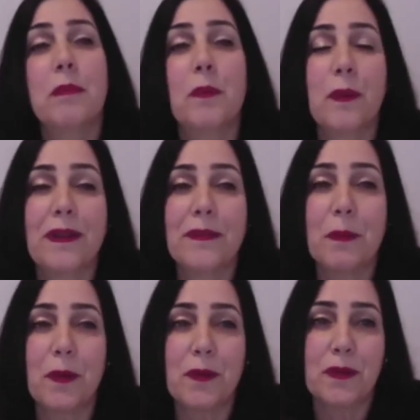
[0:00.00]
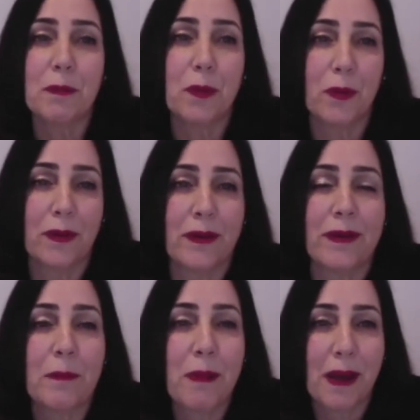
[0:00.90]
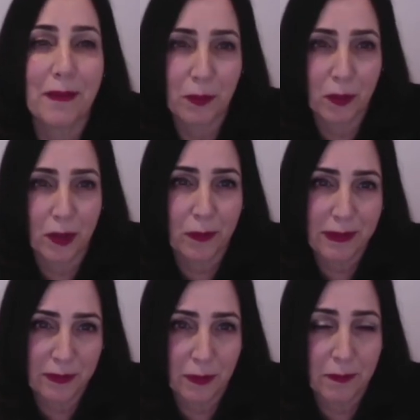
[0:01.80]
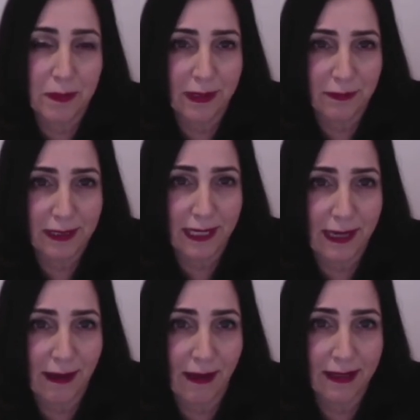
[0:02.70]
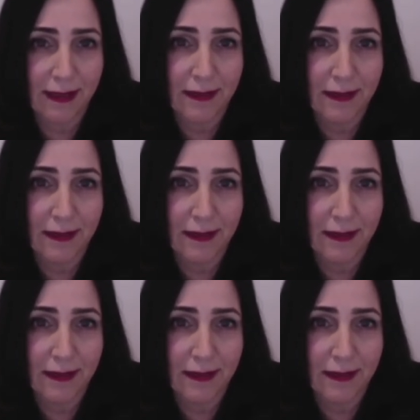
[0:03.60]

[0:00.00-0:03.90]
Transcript: But what is most important about the work we do at Benevolent AI